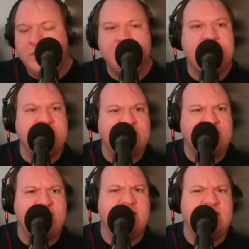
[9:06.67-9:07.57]
realizes
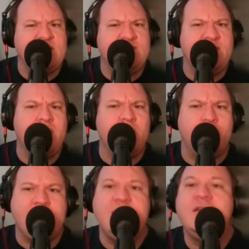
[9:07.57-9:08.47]
she doesn't live that far
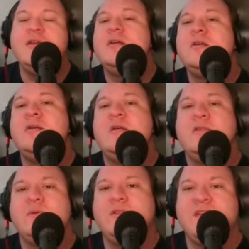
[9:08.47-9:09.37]
away.
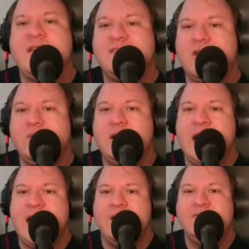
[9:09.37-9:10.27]
So he decides to go to
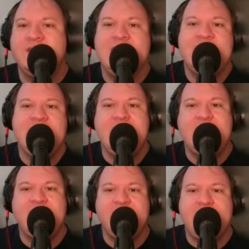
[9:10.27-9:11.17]
her house
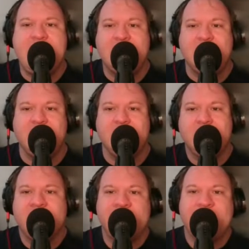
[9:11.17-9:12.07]
and gives it back to her.